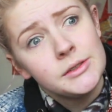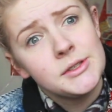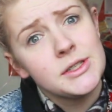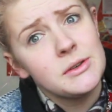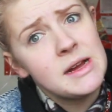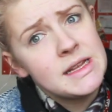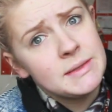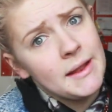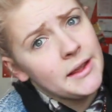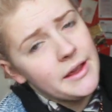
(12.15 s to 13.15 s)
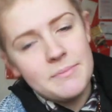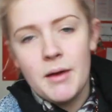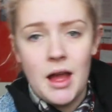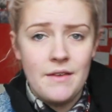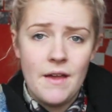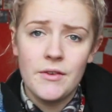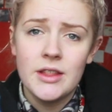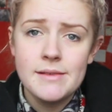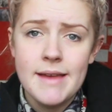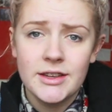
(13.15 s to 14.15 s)
which is always well and good, but if I've
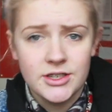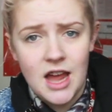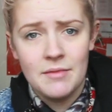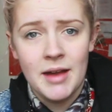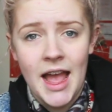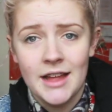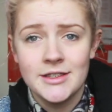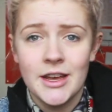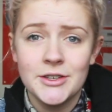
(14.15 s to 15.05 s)
got a little bit extra time on my hands,